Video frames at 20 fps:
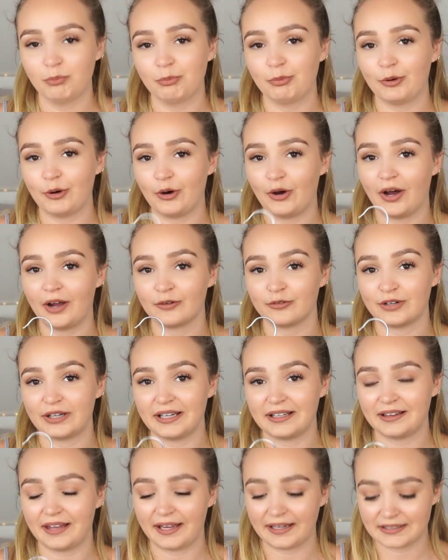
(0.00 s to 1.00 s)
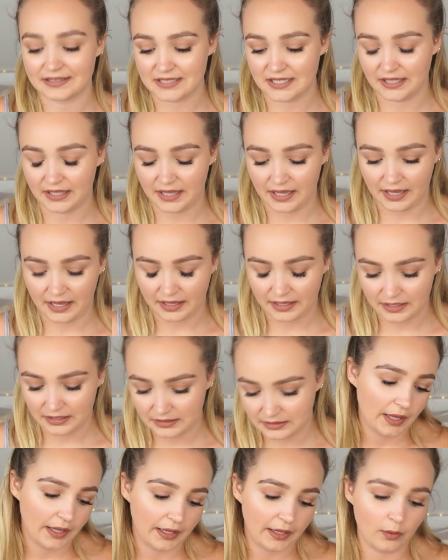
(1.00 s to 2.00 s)
But I really liked it,
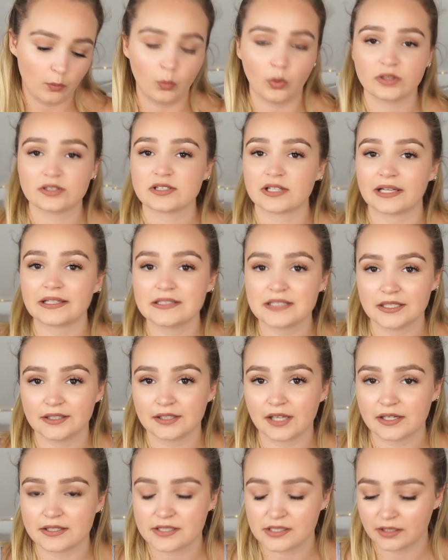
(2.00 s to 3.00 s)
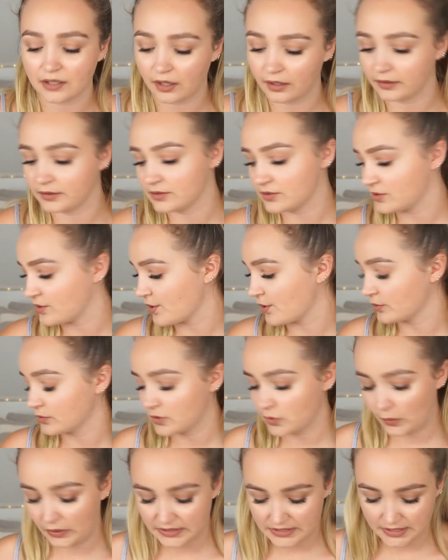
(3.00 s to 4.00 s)
and it was €19.99, so
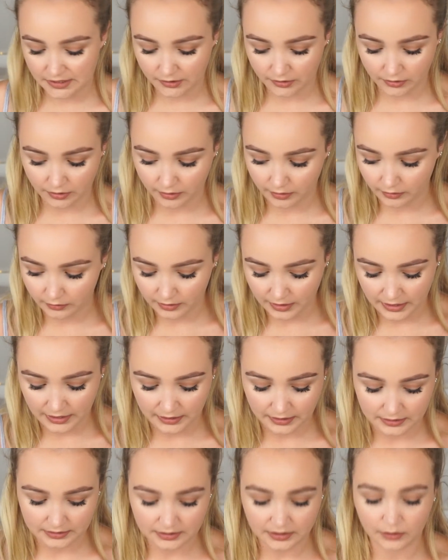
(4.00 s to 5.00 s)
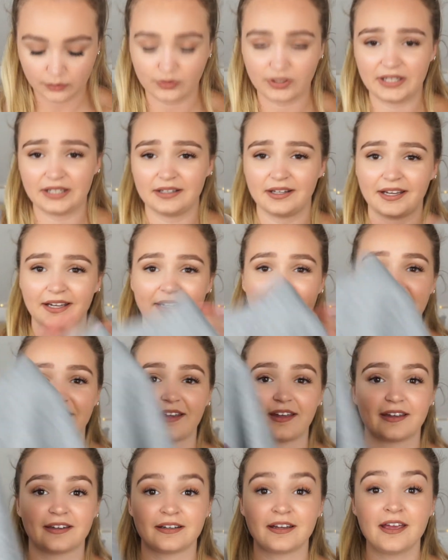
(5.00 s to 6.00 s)
€20, and I really like it,
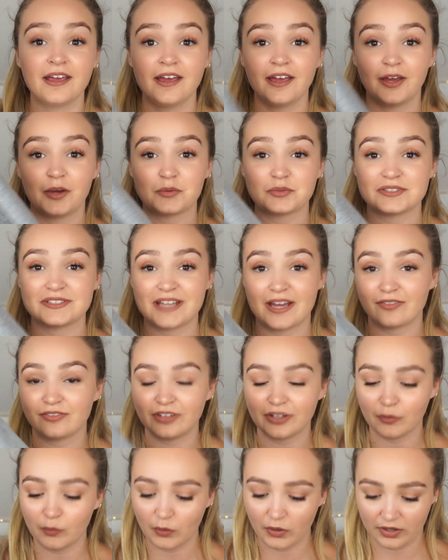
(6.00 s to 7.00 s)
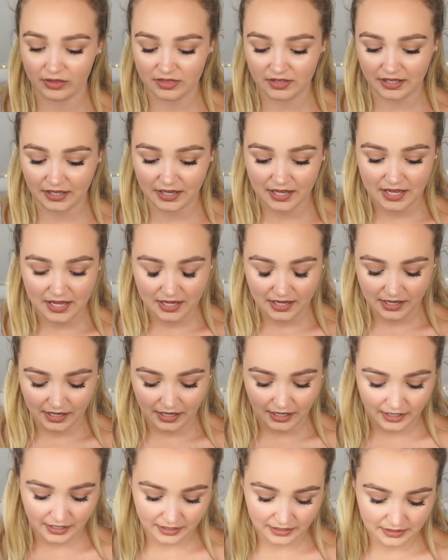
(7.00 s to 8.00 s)
and it was definitely worth it.
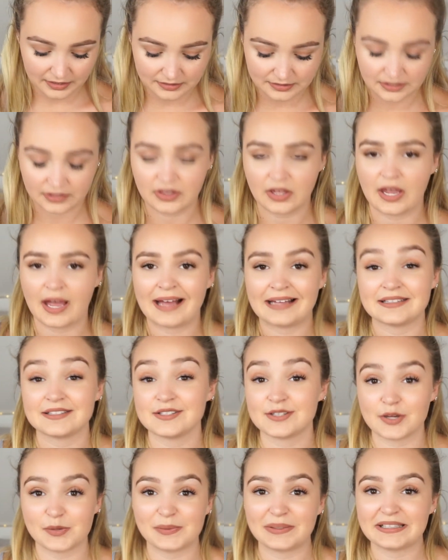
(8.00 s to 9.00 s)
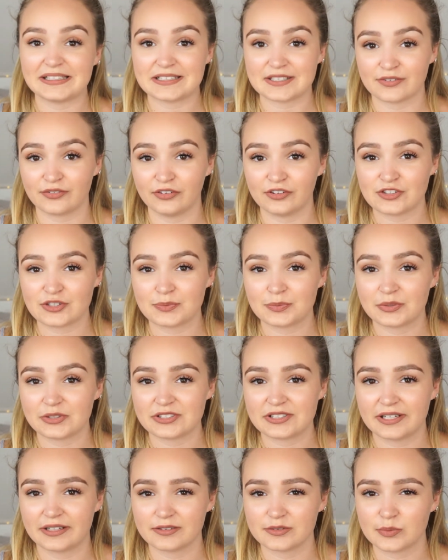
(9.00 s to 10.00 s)
And they had so many different
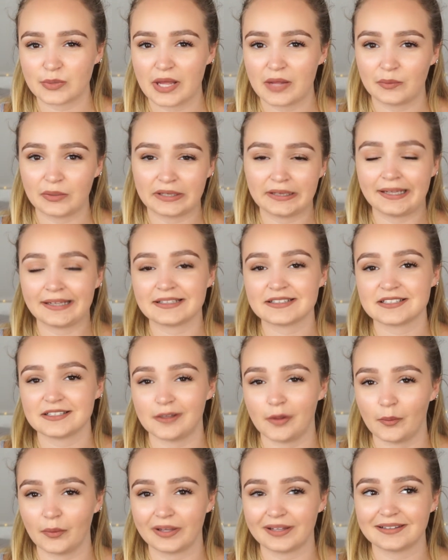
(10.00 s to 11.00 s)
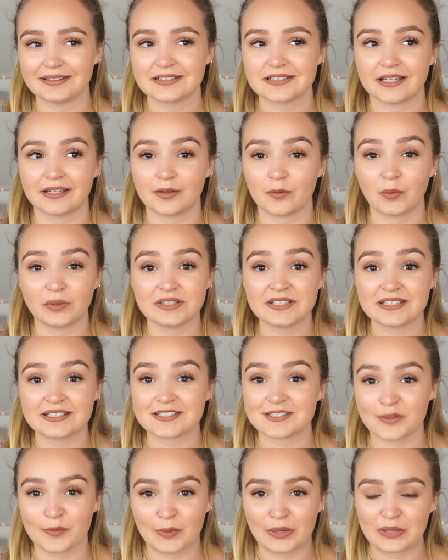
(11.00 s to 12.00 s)
jumpers there as well with like slogans, and I
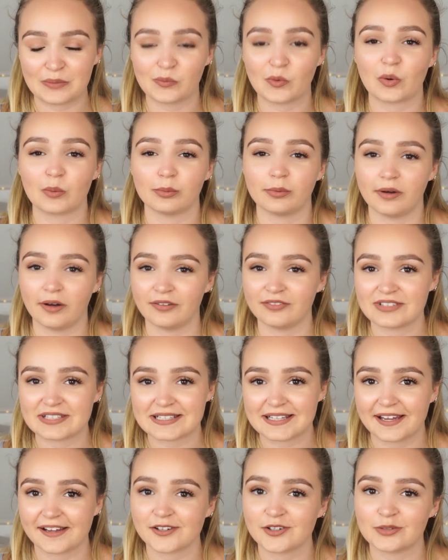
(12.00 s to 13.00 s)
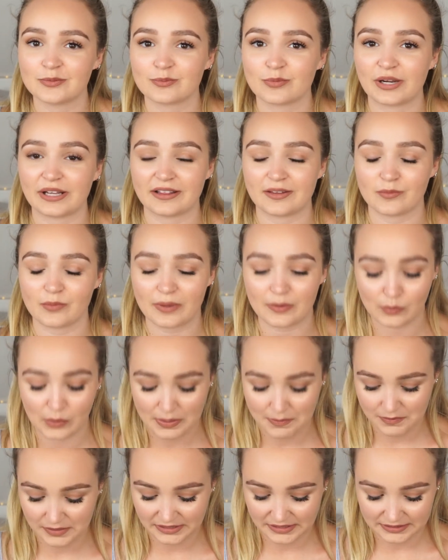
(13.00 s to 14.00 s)
wanted so many more, but obviously I couldn't bring them
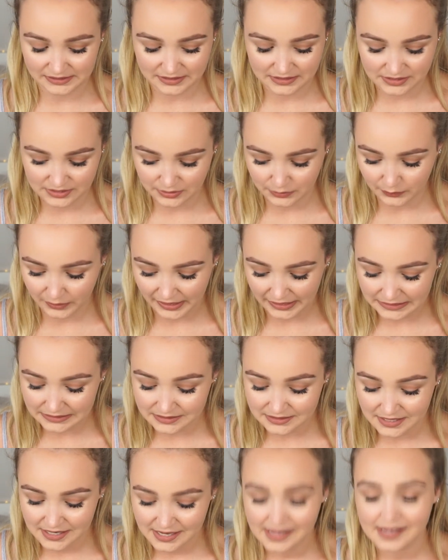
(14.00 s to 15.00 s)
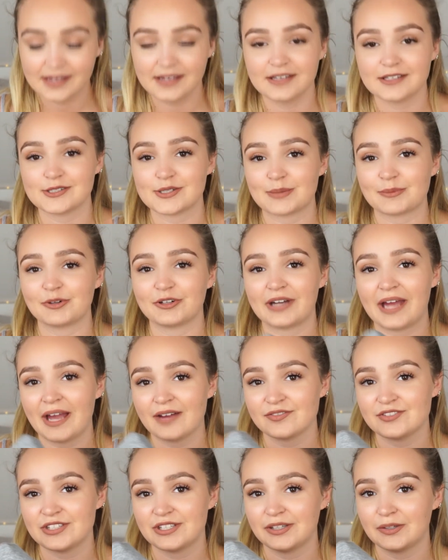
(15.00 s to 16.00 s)
with me in the suitcase. So I'm gonna
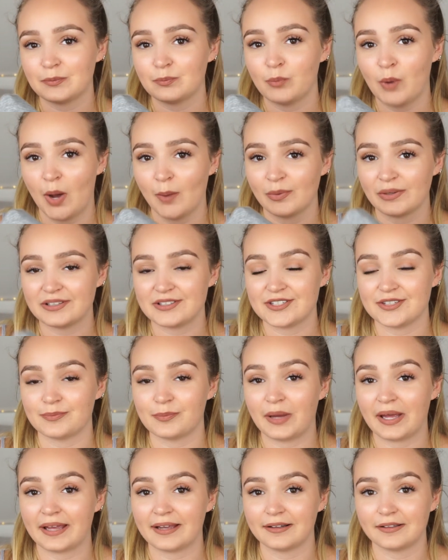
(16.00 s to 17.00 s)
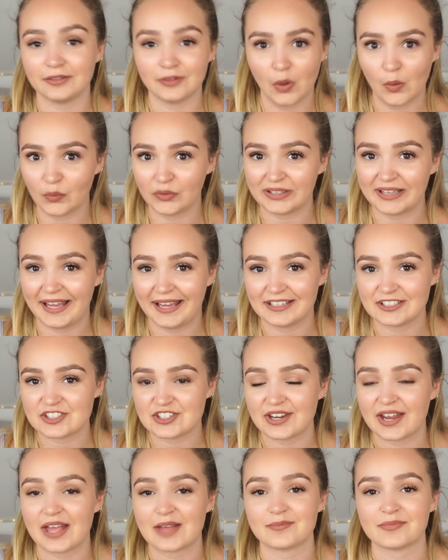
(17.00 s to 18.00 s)
have to pop into my local
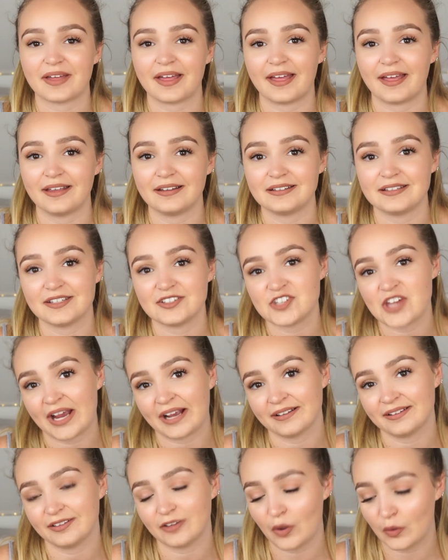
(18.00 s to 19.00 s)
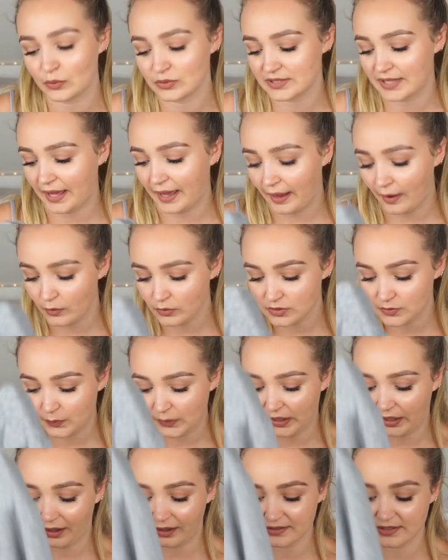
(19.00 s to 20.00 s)
H&M and check those out,
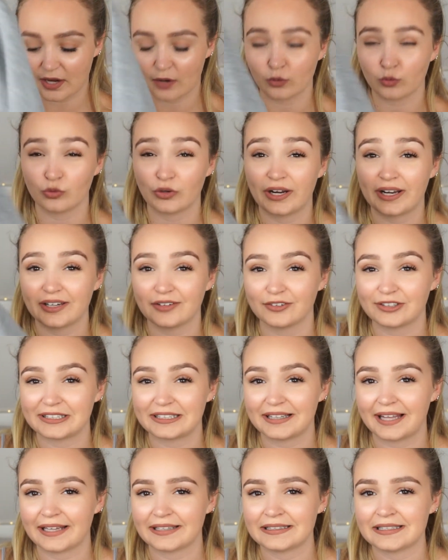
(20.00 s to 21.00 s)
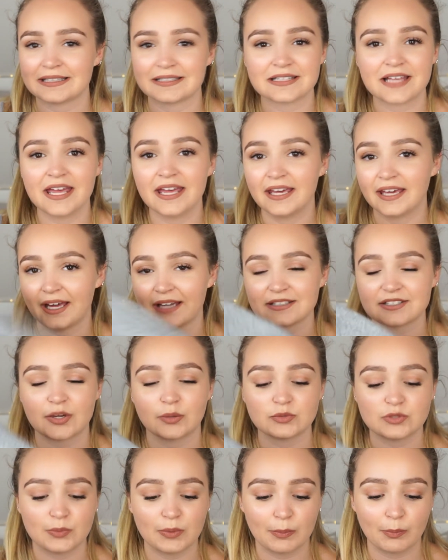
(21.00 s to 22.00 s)
because I really, really like this, and it's
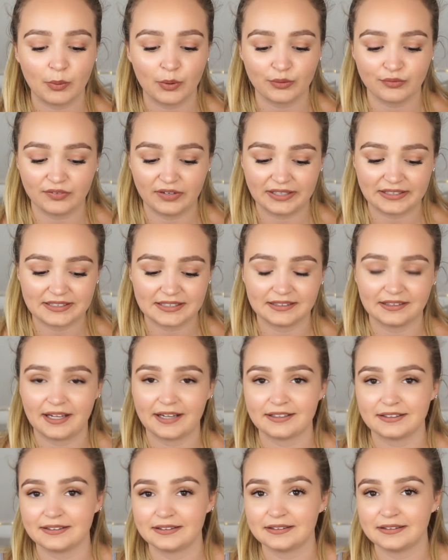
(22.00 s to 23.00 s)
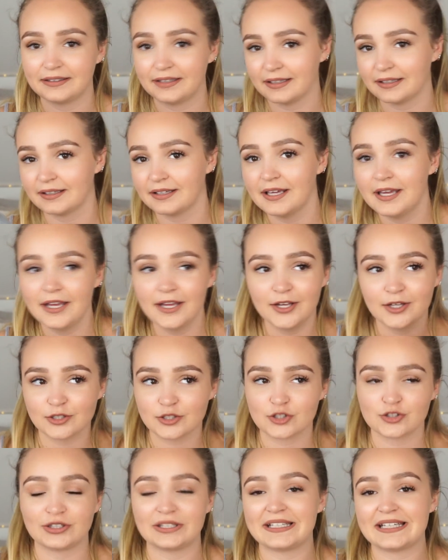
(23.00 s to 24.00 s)
going to be perfect in like the
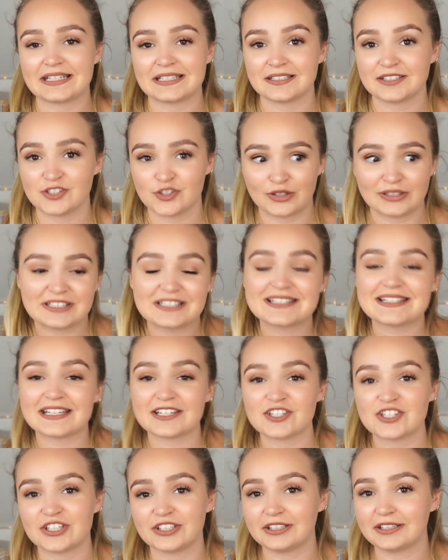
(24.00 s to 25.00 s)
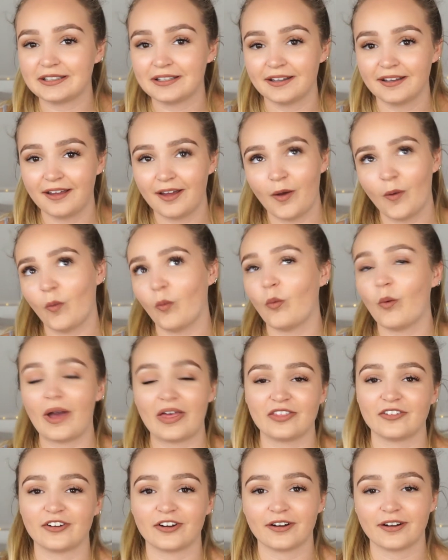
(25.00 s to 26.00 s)
transition
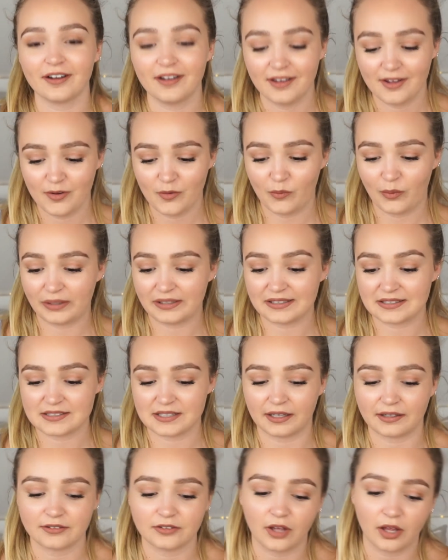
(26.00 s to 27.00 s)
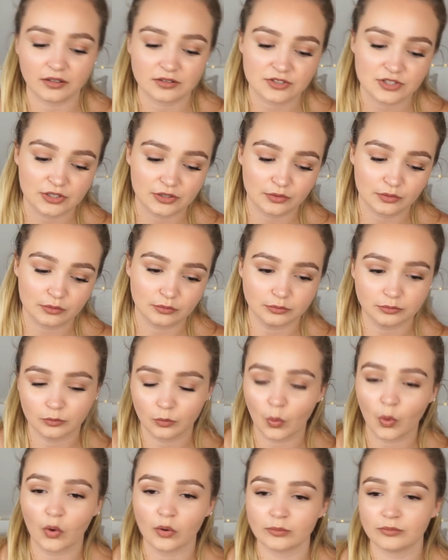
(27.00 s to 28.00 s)
weather when it's like not too
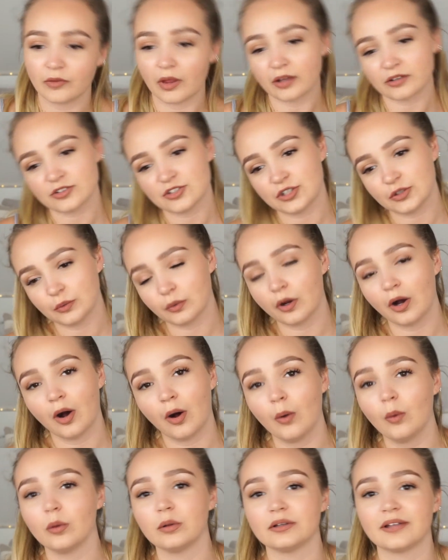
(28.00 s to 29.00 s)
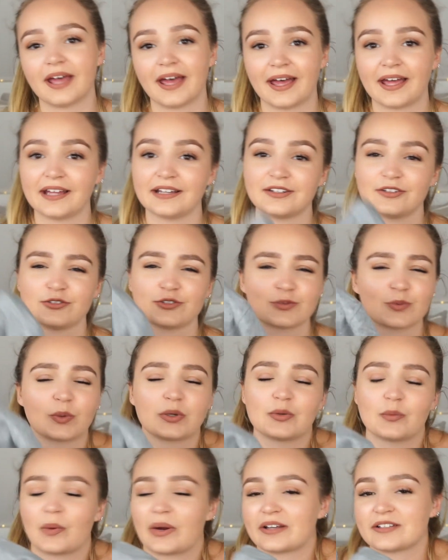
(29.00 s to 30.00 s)
warm, not too cold, and you just
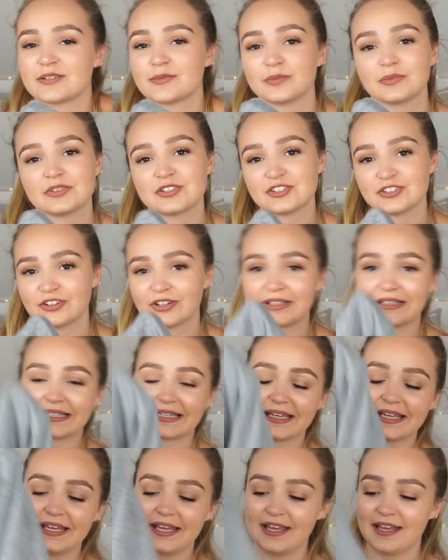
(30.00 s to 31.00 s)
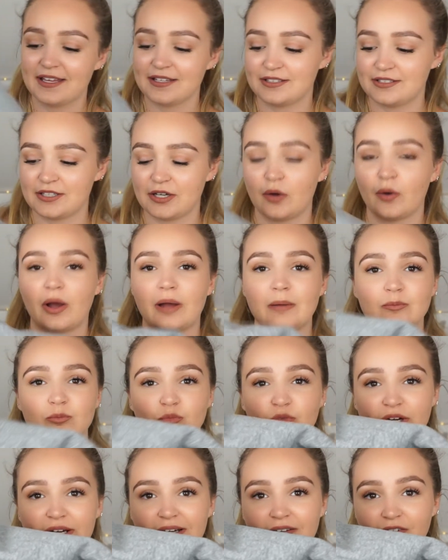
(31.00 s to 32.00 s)
want to wear something snuggly. So I'm
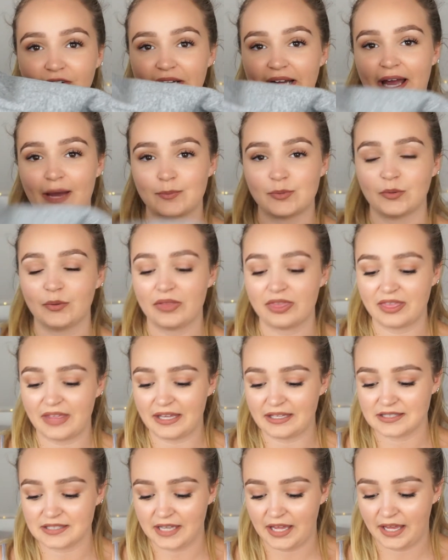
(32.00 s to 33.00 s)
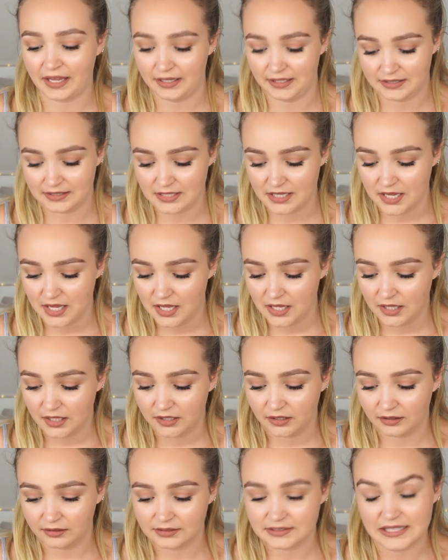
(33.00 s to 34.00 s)
really, really happy with this, and
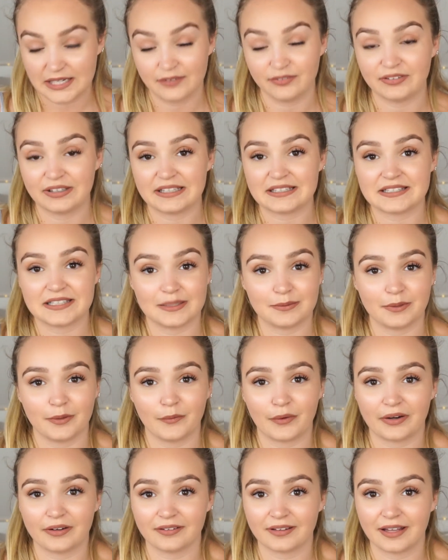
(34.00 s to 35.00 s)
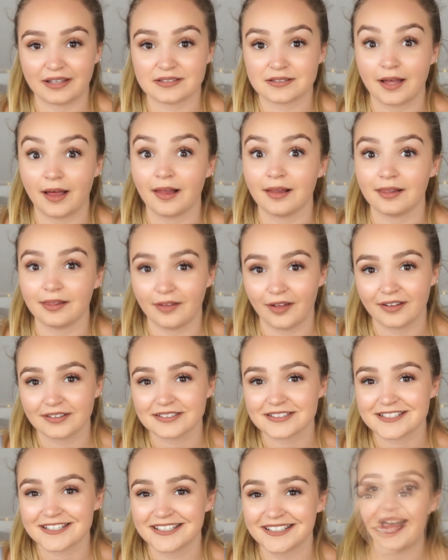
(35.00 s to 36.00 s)
you'll definitely see me wearing this a lot.